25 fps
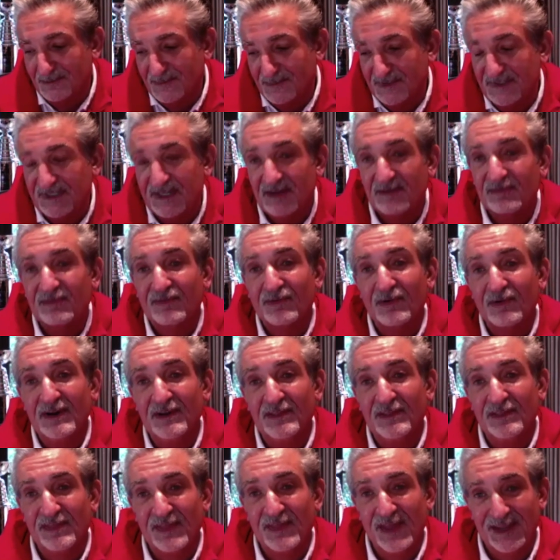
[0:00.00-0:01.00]

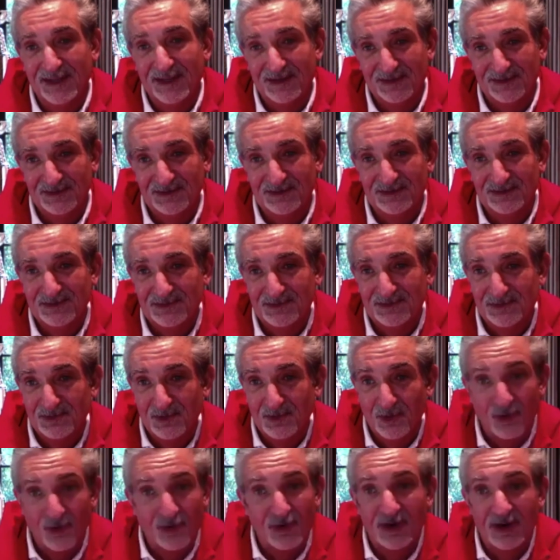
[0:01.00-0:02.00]
different things
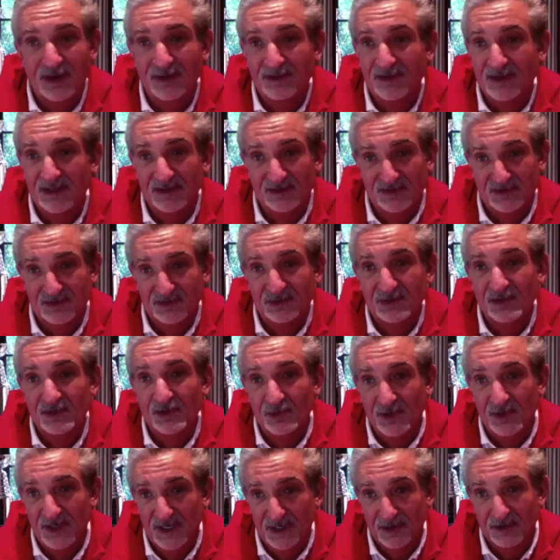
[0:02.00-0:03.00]
during this 2
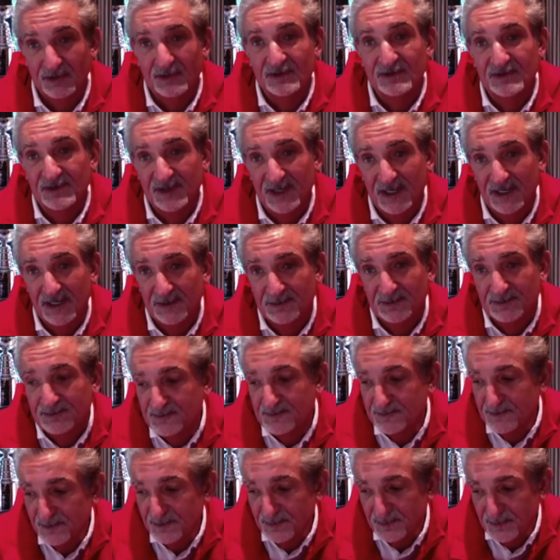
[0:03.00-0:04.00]
years. And
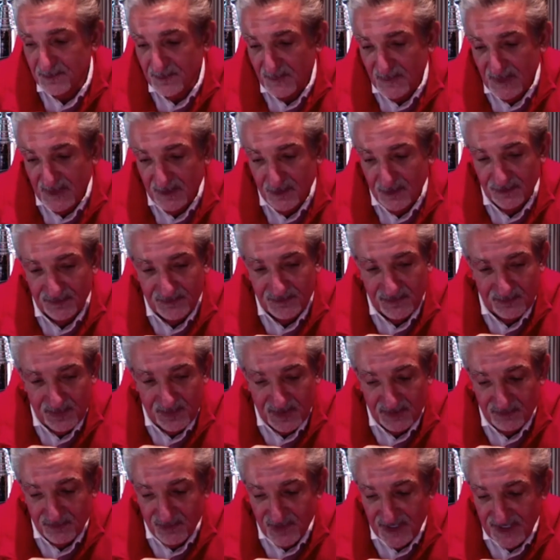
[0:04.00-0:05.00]
you know, if you've
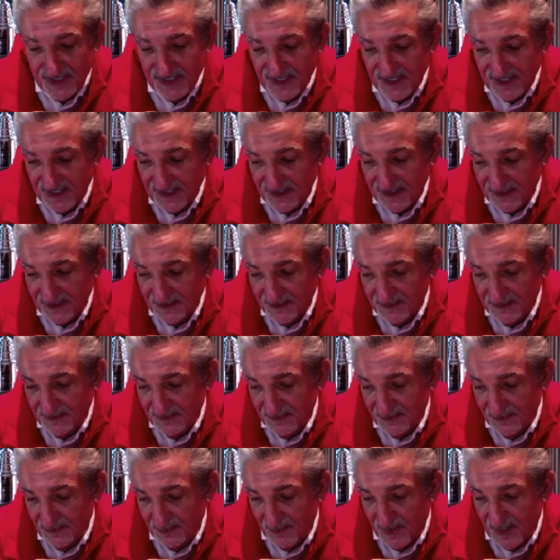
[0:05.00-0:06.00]
been reading
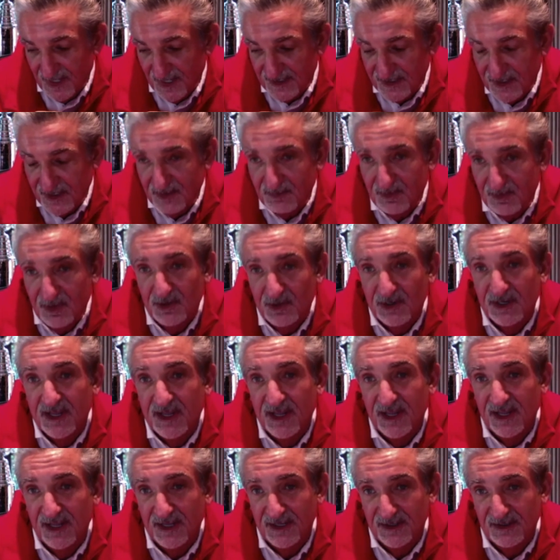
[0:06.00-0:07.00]
my
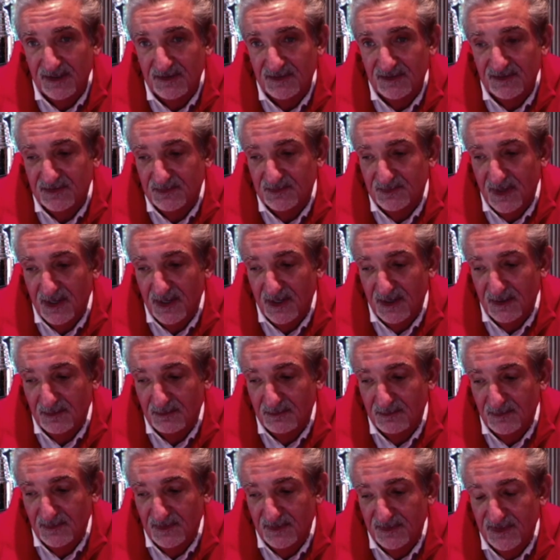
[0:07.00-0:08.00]
communiques,
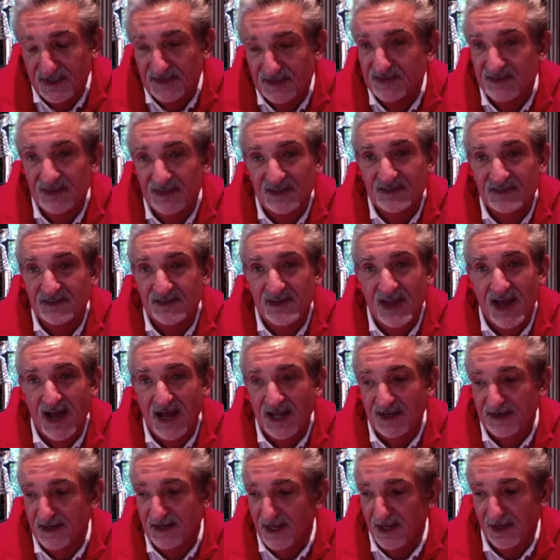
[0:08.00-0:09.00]
this is
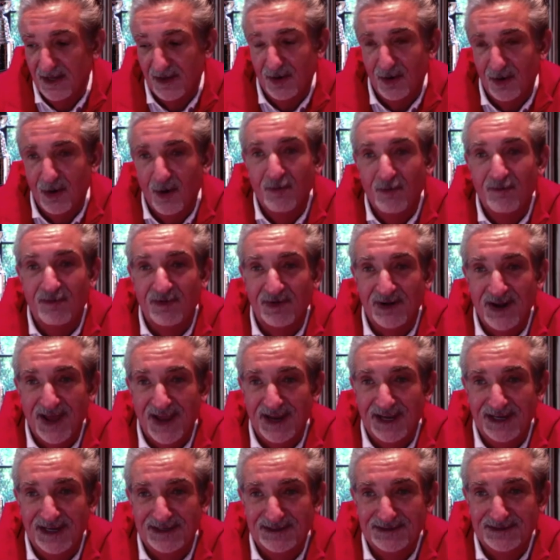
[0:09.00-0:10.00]
not a
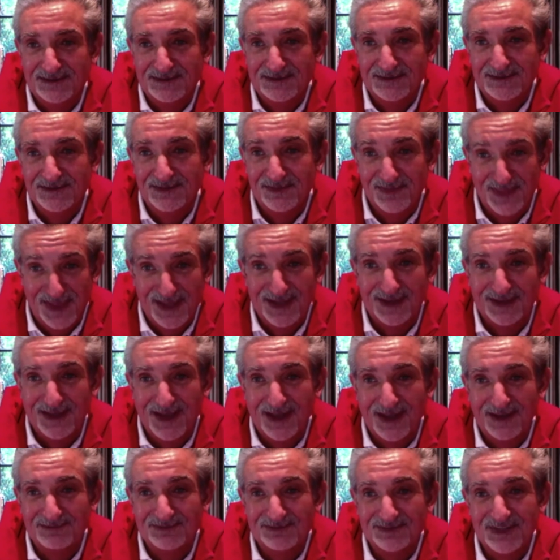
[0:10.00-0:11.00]
overnight thing.
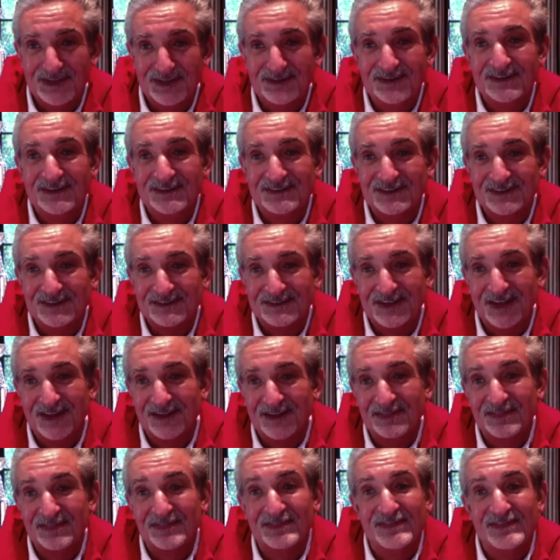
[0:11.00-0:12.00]
I've said this is
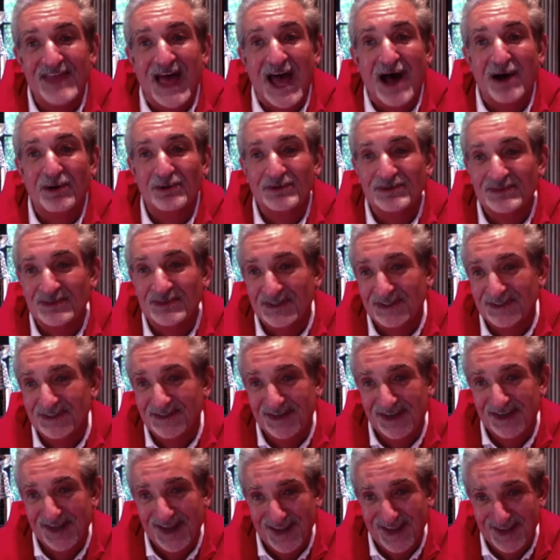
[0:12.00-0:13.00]

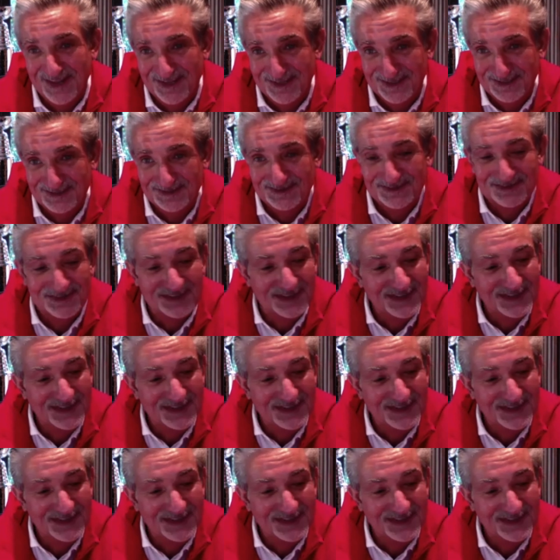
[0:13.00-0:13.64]
1,000 days.